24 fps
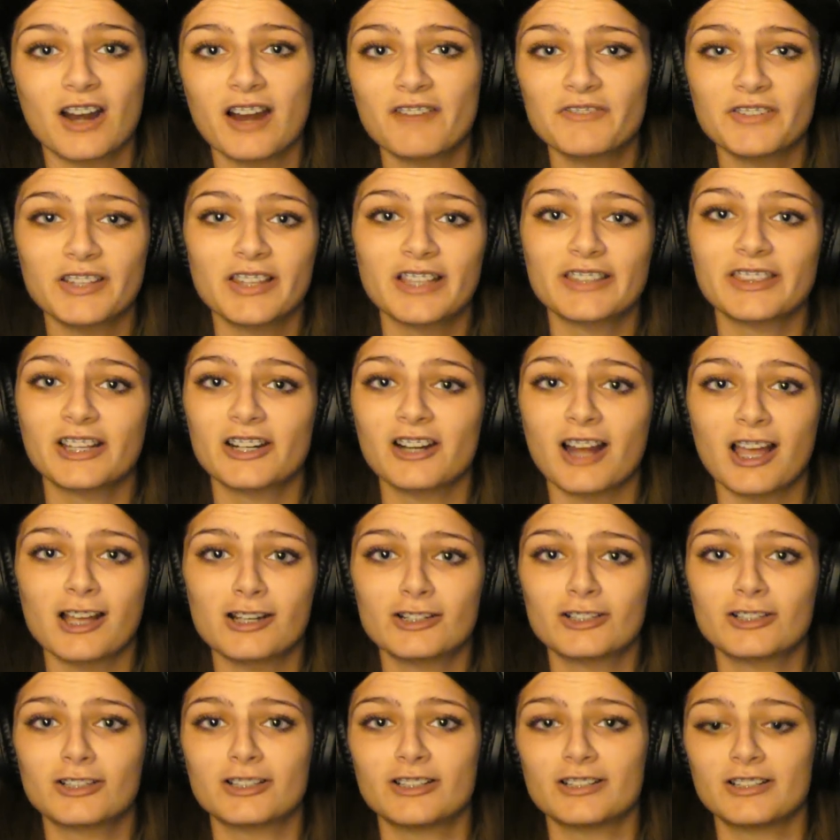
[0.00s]
I feel like they're
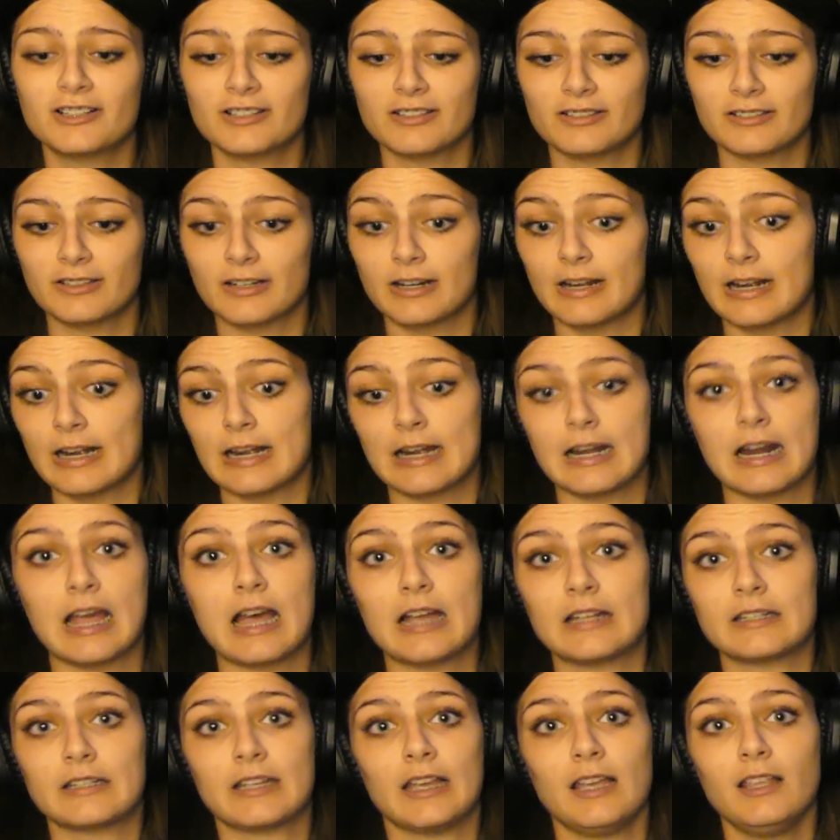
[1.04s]
not gonna
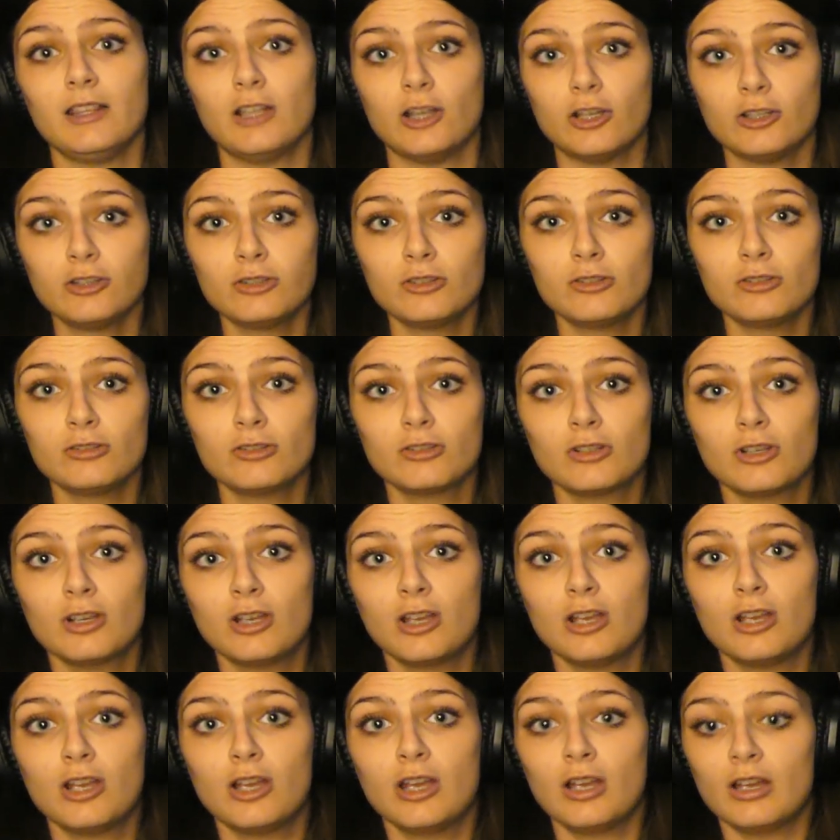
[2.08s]
not tell us.
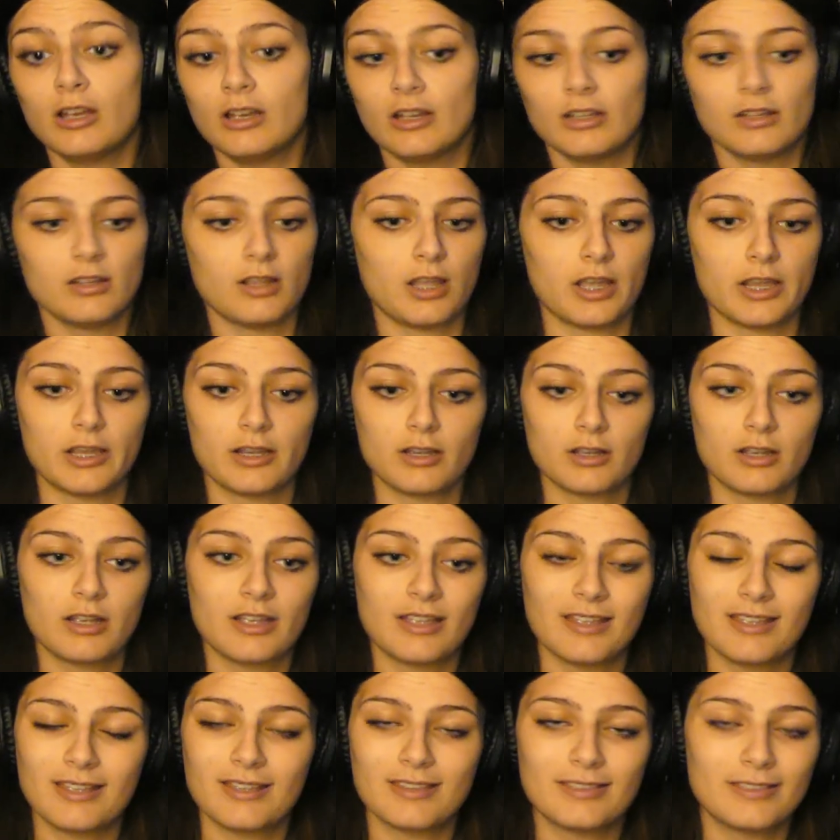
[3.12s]
Like,
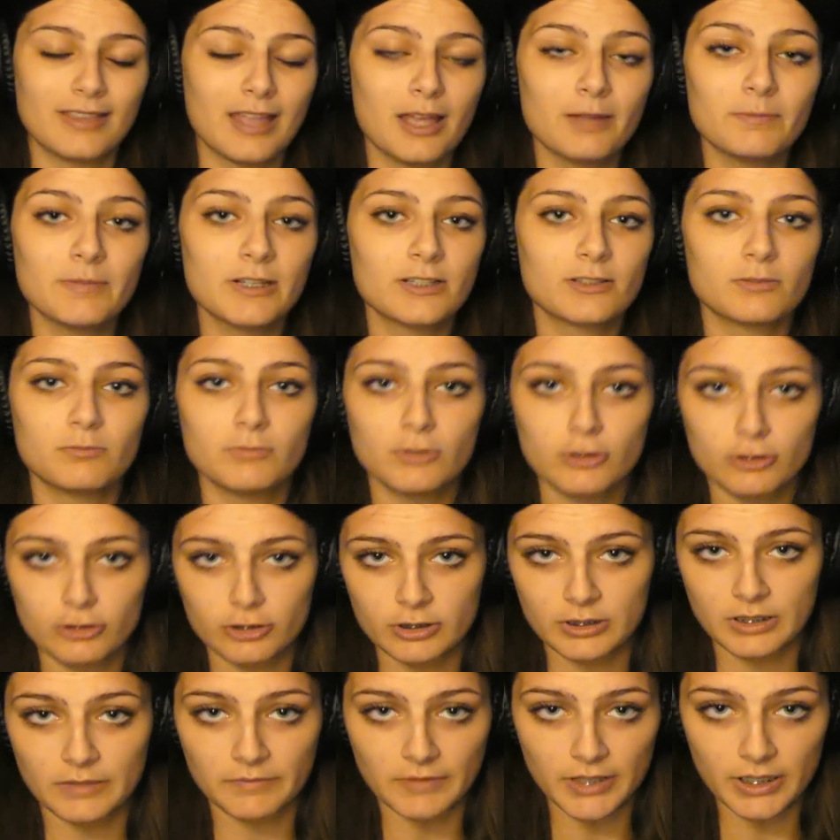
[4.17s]
that'd be some
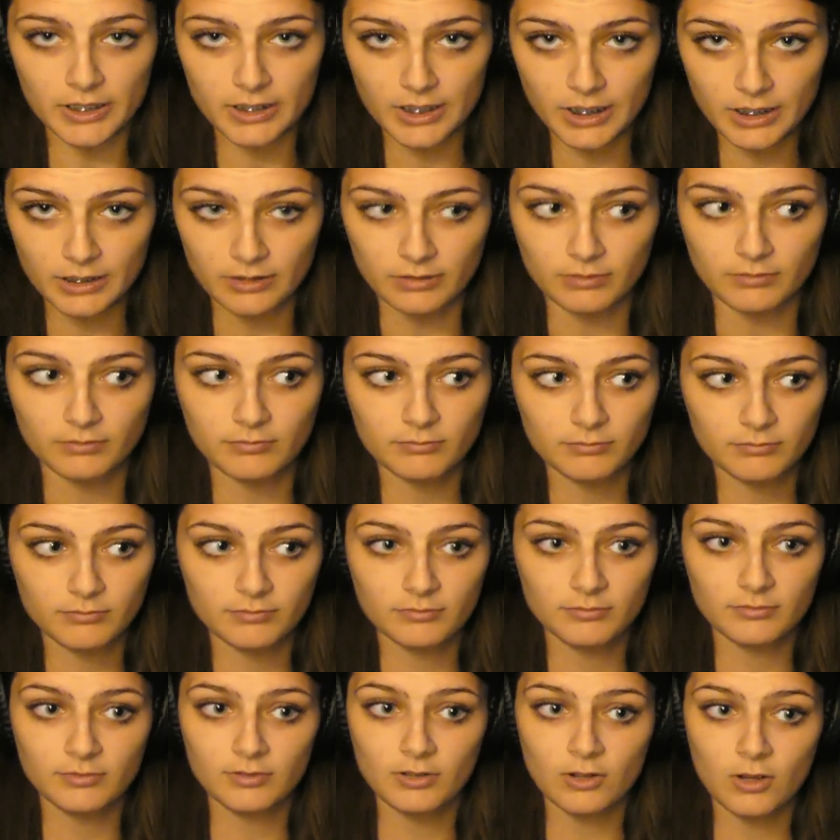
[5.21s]
bullshit if they didn't.
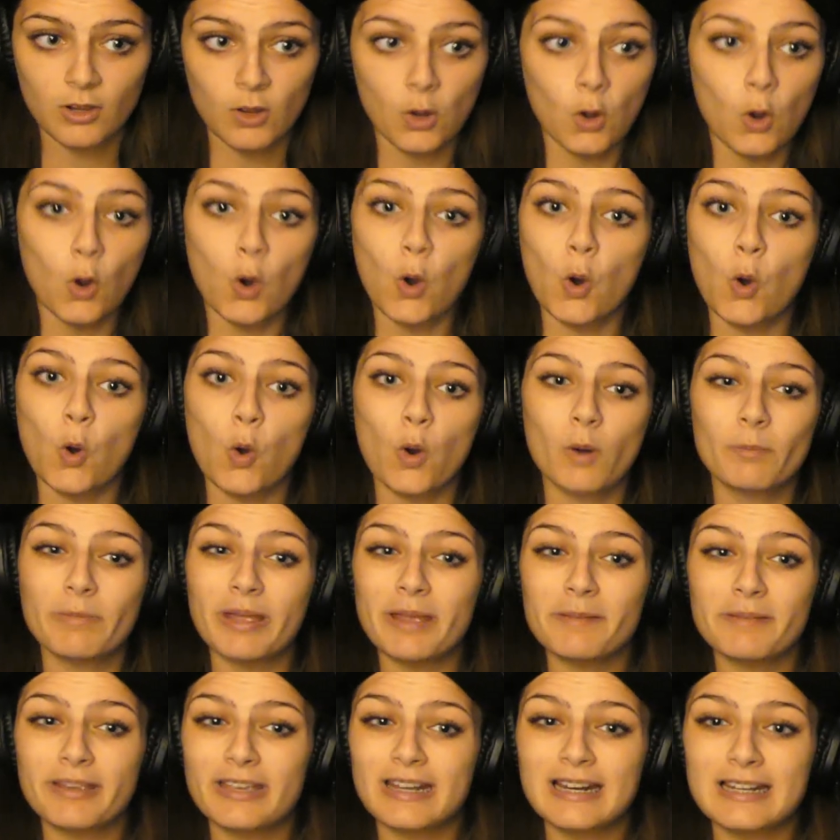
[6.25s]
Or
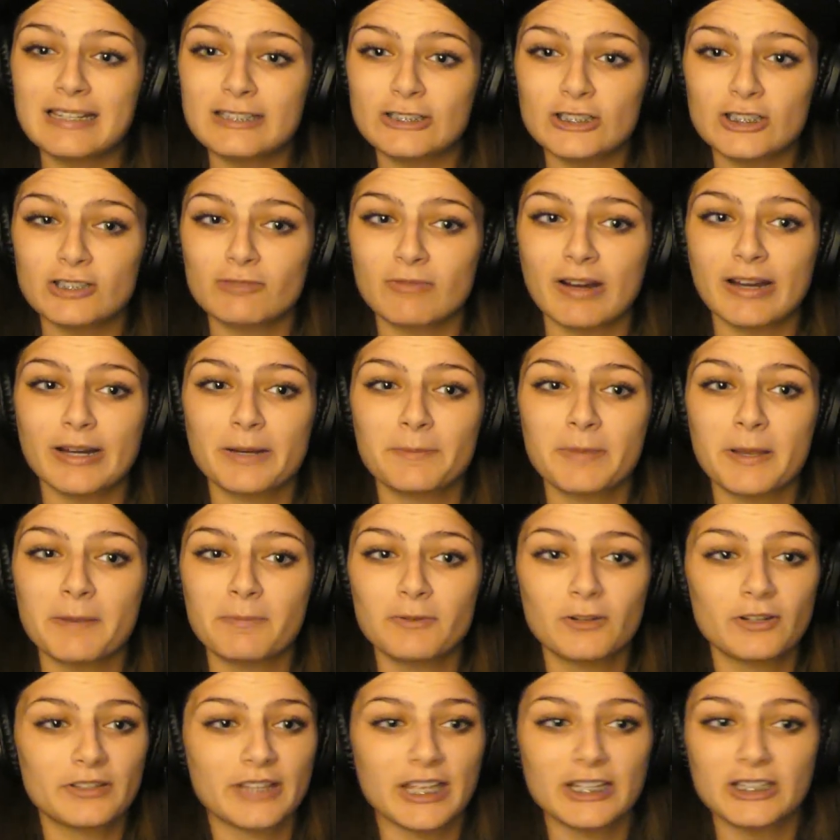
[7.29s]
maybe it is just random
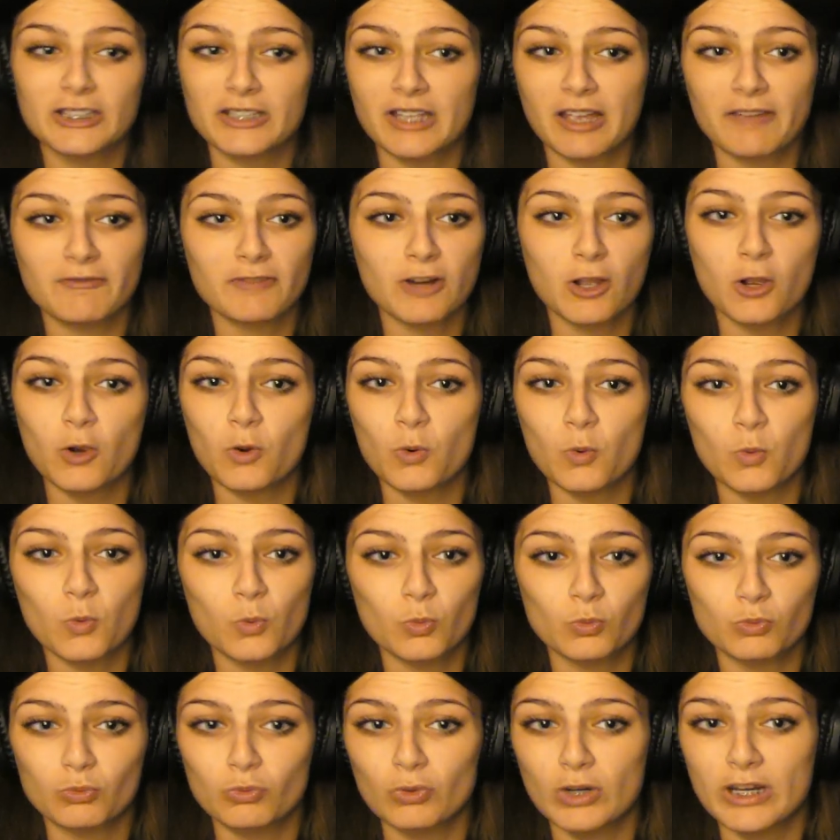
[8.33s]
people and they just have no
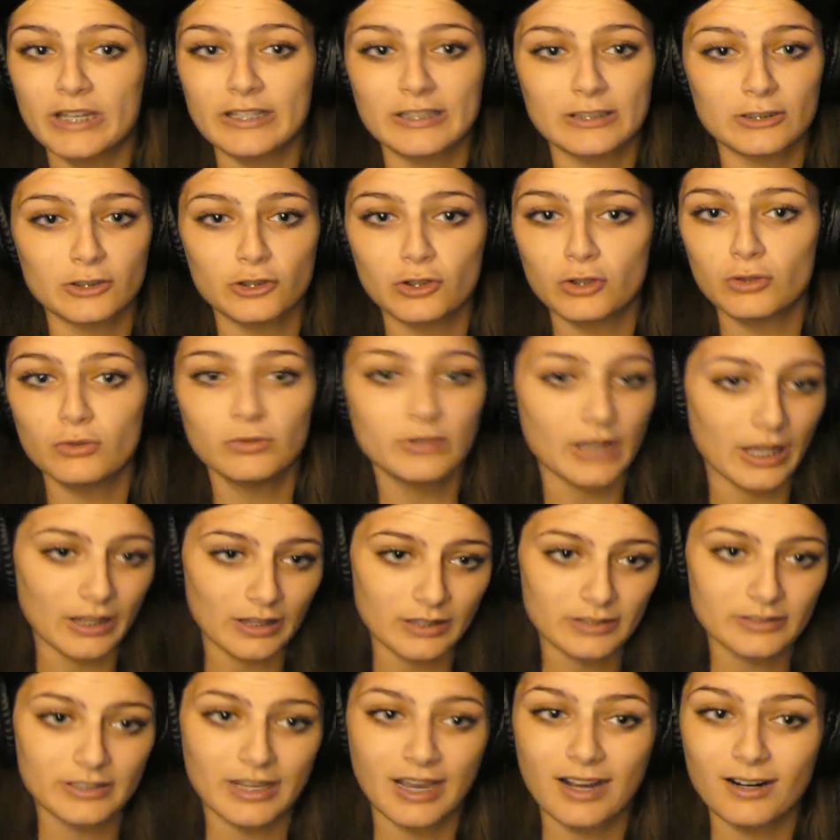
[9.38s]
reason to tell
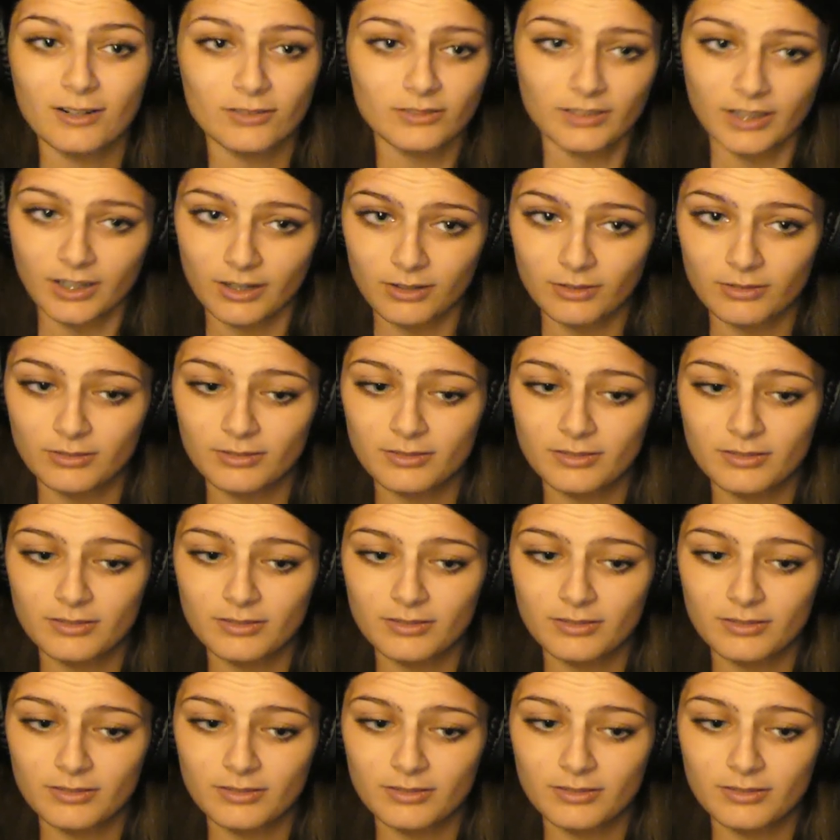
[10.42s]
us. I don't know.